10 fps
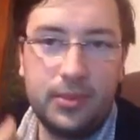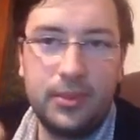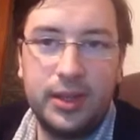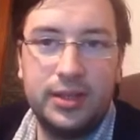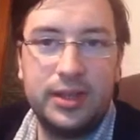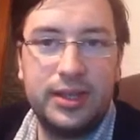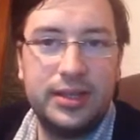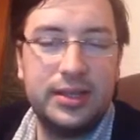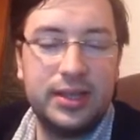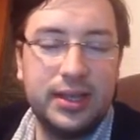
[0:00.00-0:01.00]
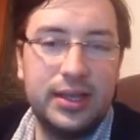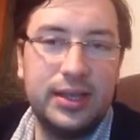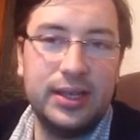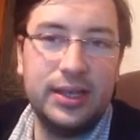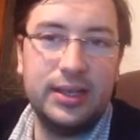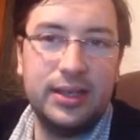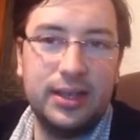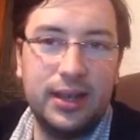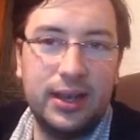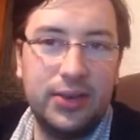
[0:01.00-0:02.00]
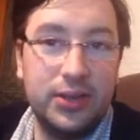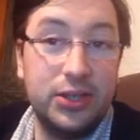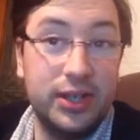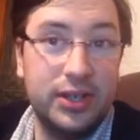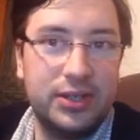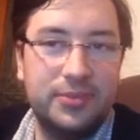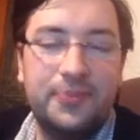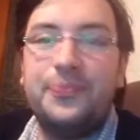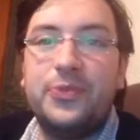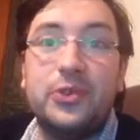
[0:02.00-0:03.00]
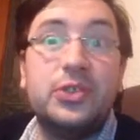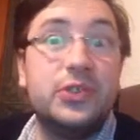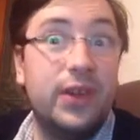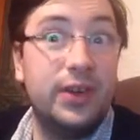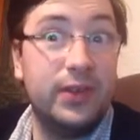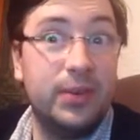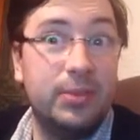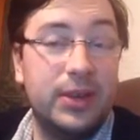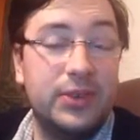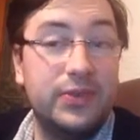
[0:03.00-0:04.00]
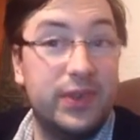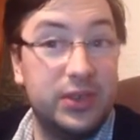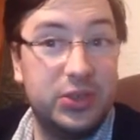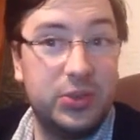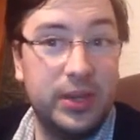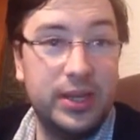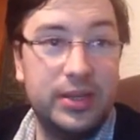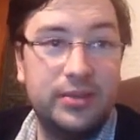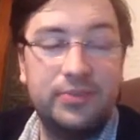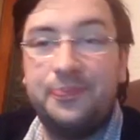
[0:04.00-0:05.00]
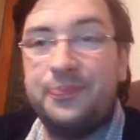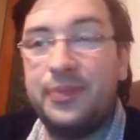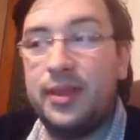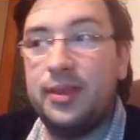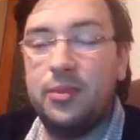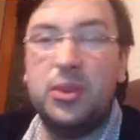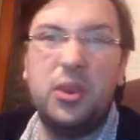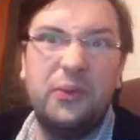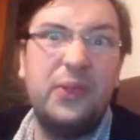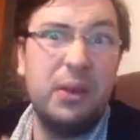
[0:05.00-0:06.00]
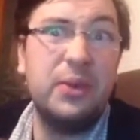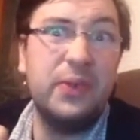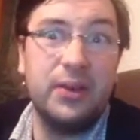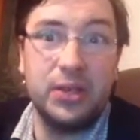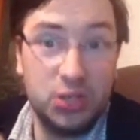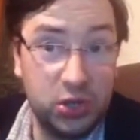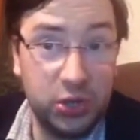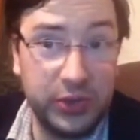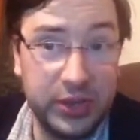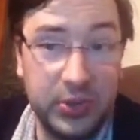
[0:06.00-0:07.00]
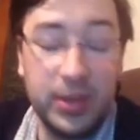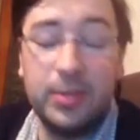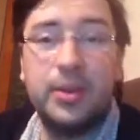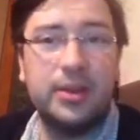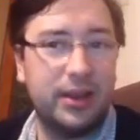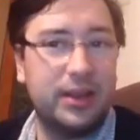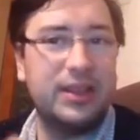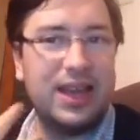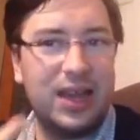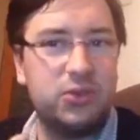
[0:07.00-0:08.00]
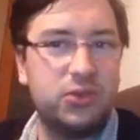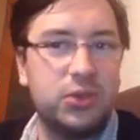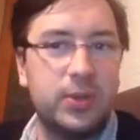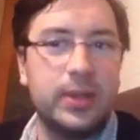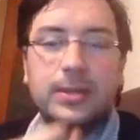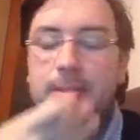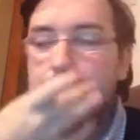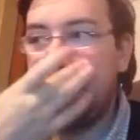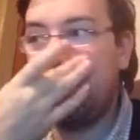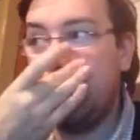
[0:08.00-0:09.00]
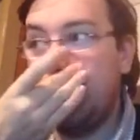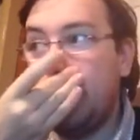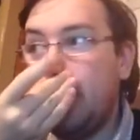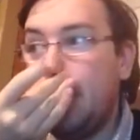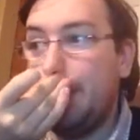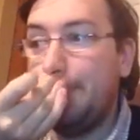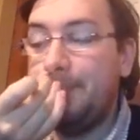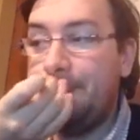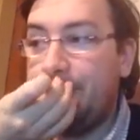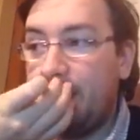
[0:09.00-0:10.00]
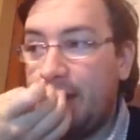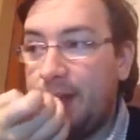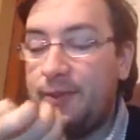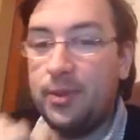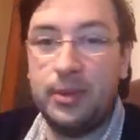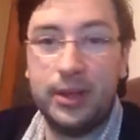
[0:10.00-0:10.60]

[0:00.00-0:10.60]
You can taste the licorice in it, which is very, very pleasant, very sweet. Well, not very, very sugary sweet, but like a natural sweetness you get from